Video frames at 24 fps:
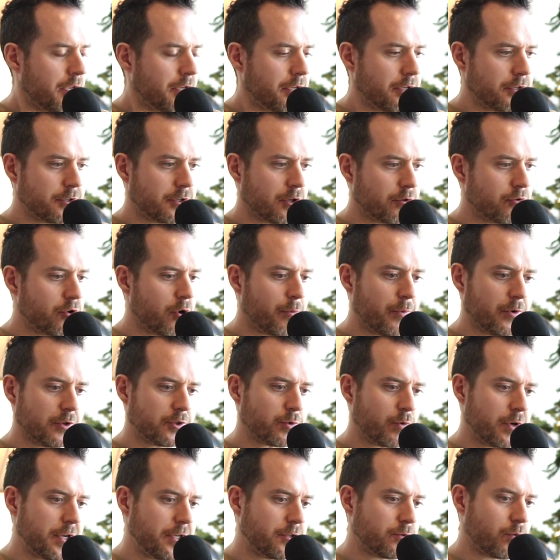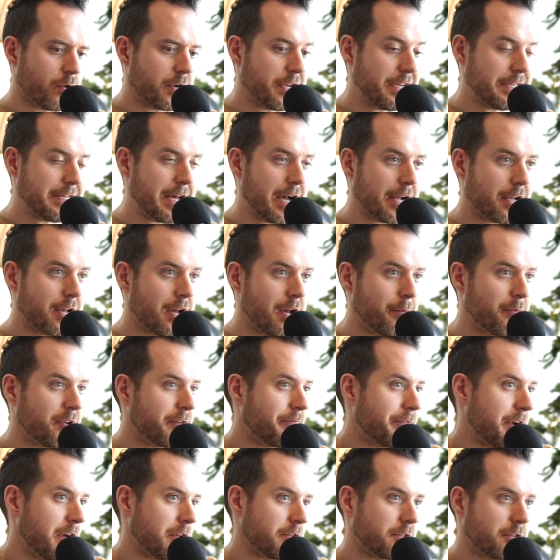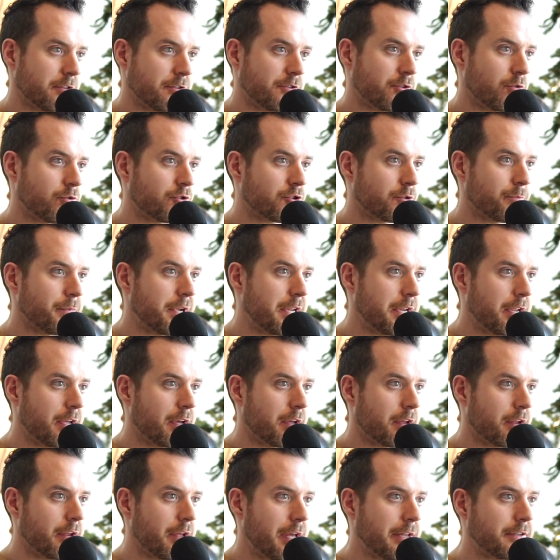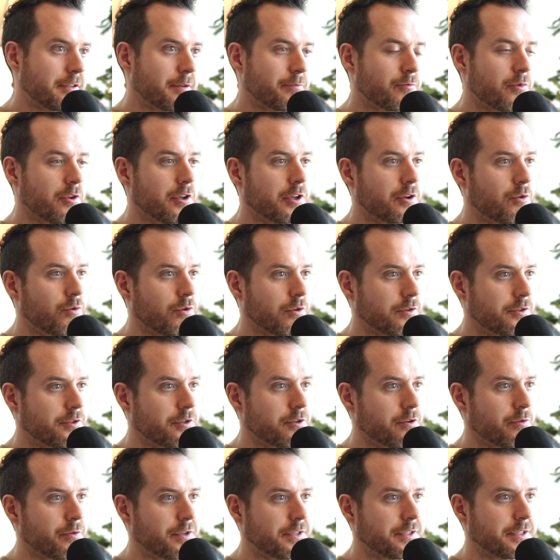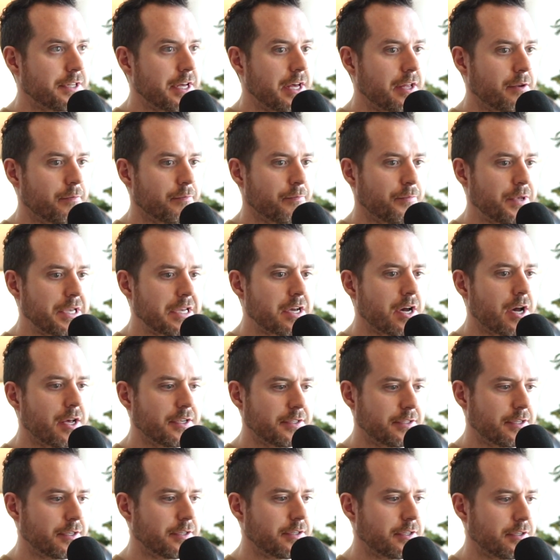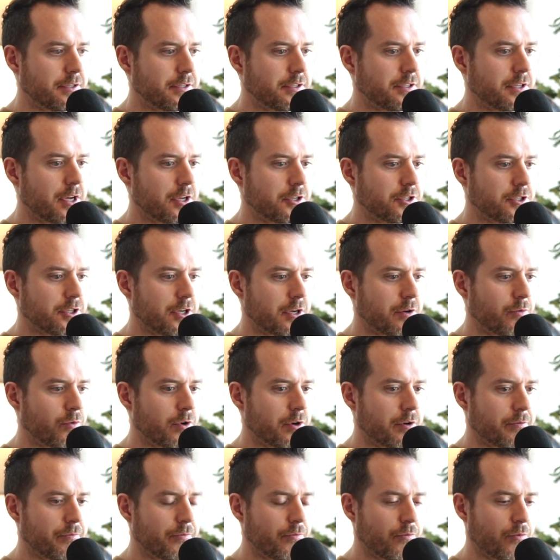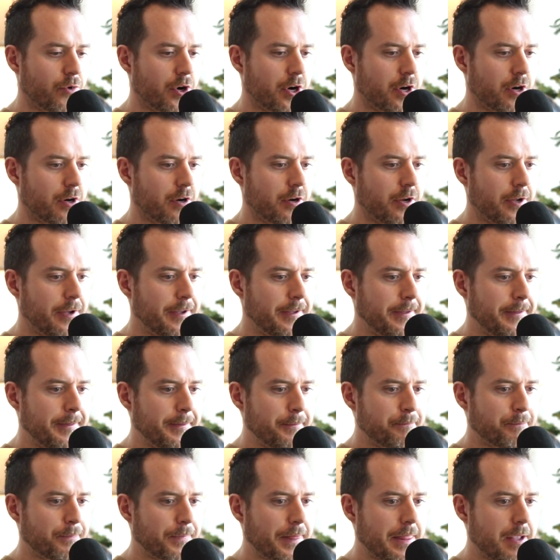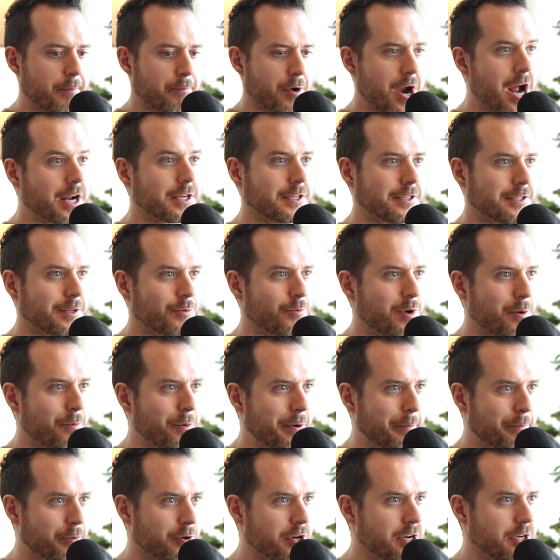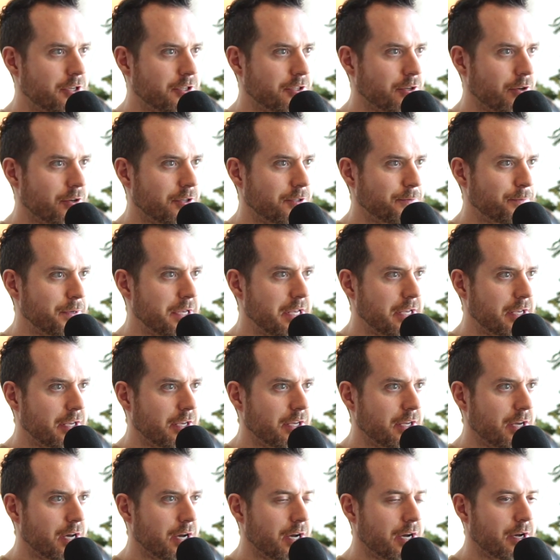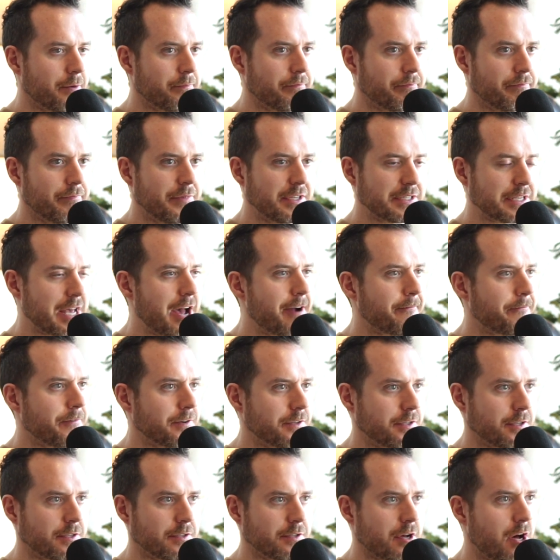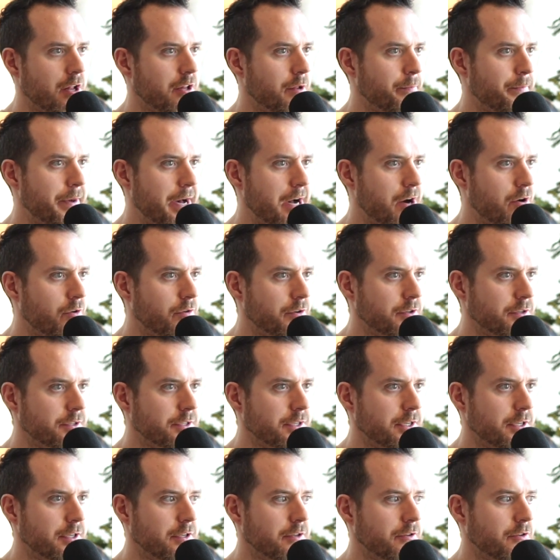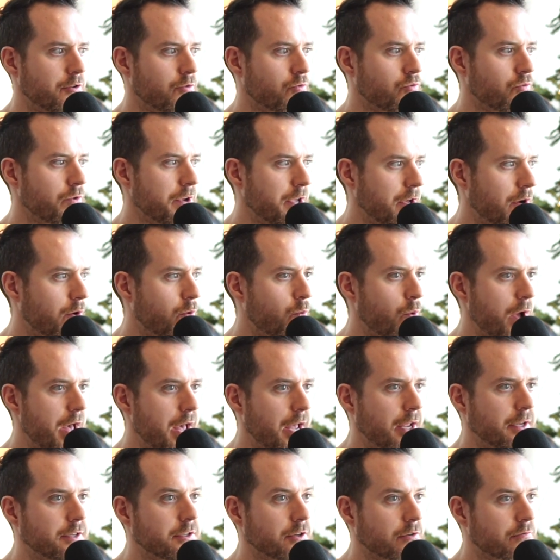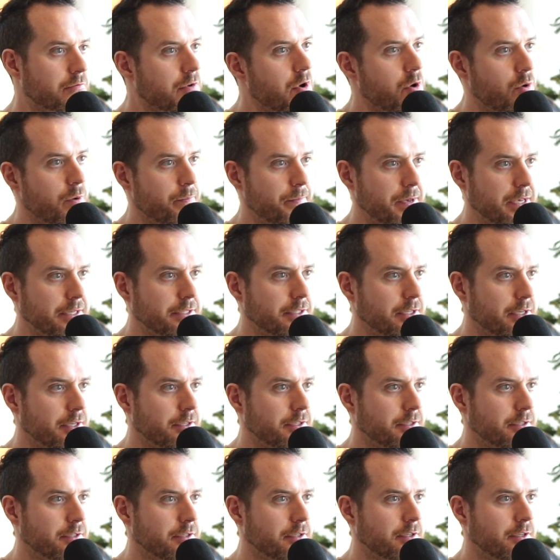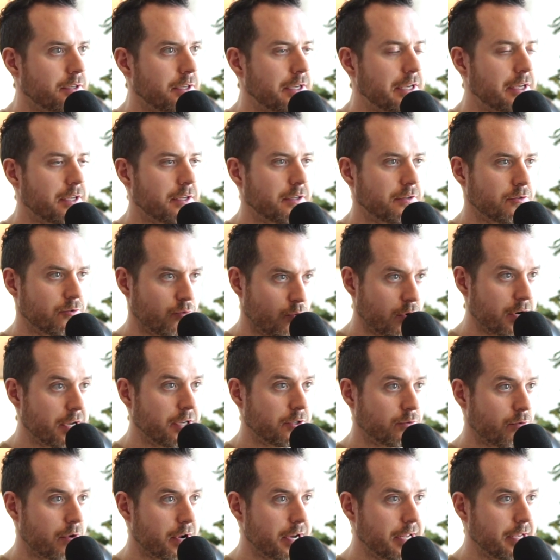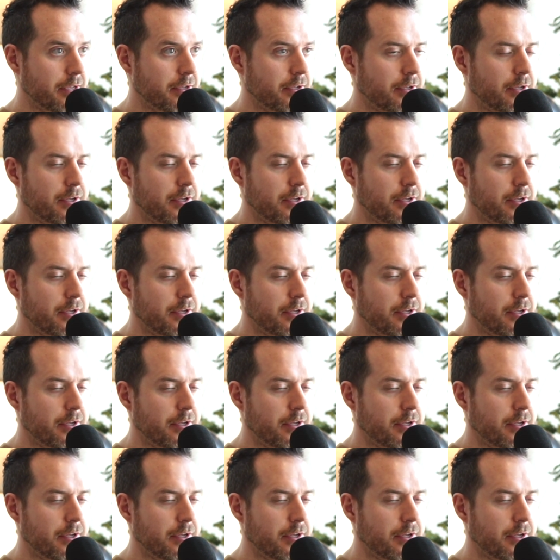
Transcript: So NoBull2020.com, you can follow us on social media. And something really cool, too, is that because this is such a, we're practicing what we preach, so to speak. This conference is all about the real way to grow a business in 2020.